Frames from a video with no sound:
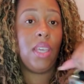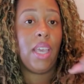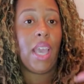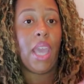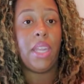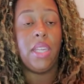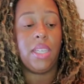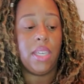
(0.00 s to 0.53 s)

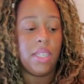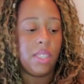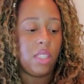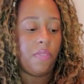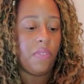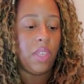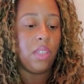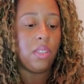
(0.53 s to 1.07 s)
and it does
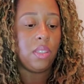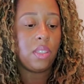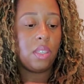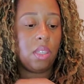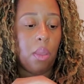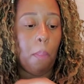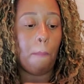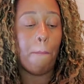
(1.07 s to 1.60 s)
fit.
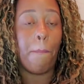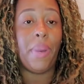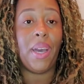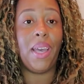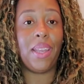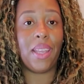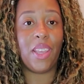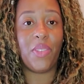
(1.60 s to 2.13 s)

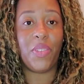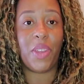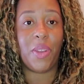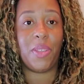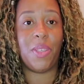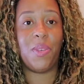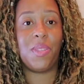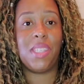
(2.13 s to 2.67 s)
But if you're
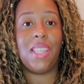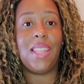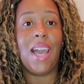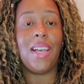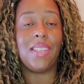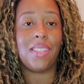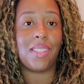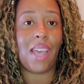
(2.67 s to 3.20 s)
using
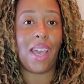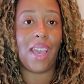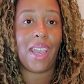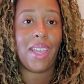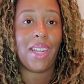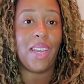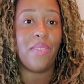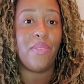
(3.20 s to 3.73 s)
that
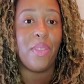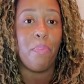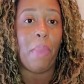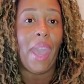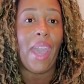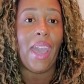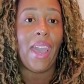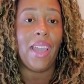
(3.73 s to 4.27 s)
side of the
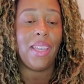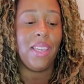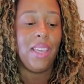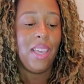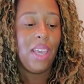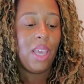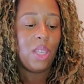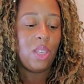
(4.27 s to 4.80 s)
bag,
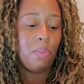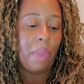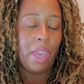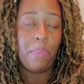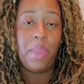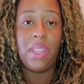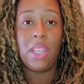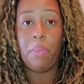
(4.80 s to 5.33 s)
you might
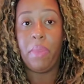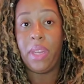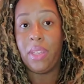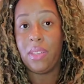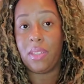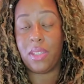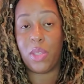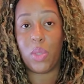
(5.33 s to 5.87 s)
be
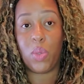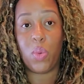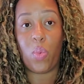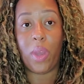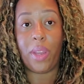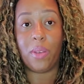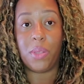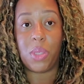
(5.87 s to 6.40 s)
limited to
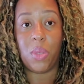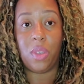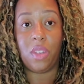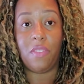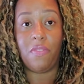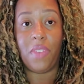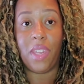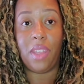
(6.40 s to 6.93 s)
what else you can
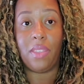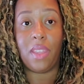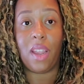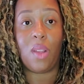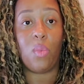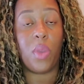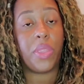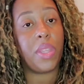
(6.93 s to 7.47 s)
fit in there
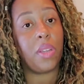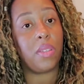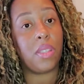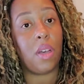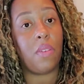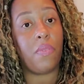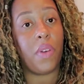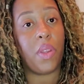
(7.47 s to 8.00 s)
with your
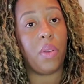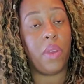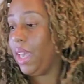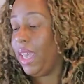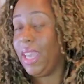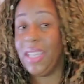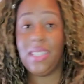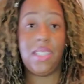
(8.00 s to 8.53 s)
cell phone. It